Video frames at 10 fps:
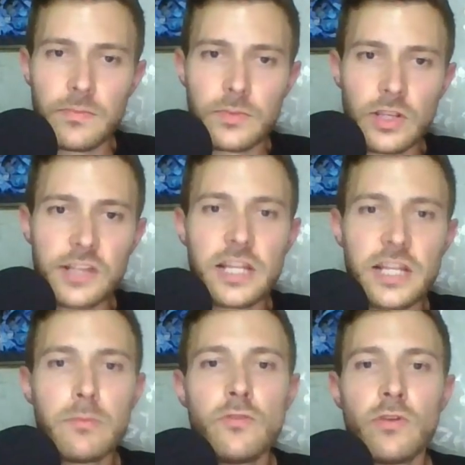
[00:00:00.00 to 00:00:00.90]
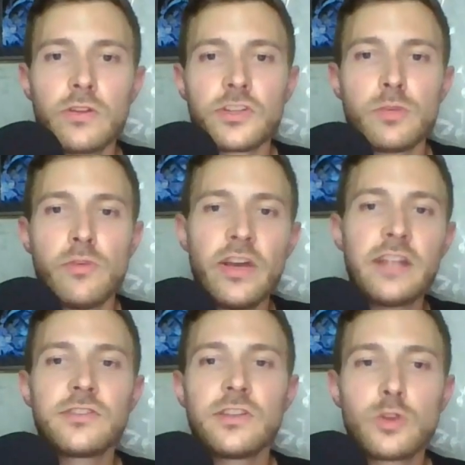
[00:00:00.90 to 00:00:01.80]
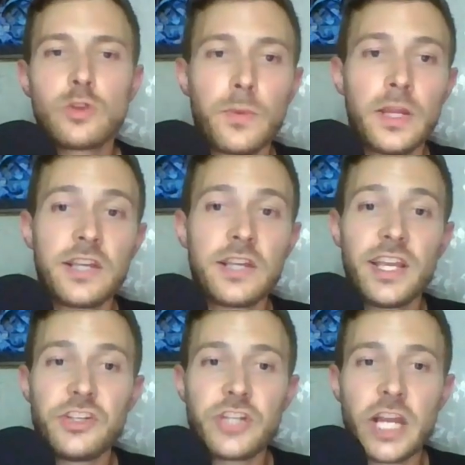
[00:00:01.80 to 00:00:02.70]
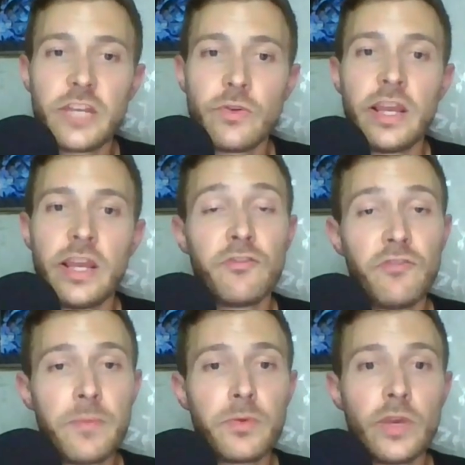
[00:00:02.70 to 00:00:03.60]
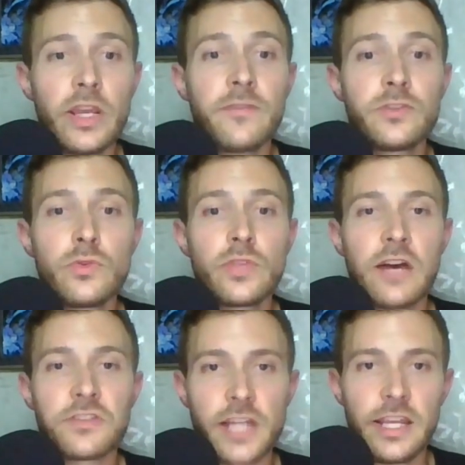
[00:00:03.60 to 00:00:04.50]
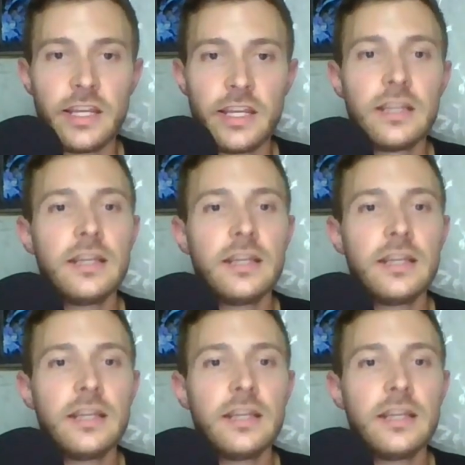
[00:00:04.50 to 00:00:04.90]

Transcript: So let's now move on to some events that took place in January and February of 2008.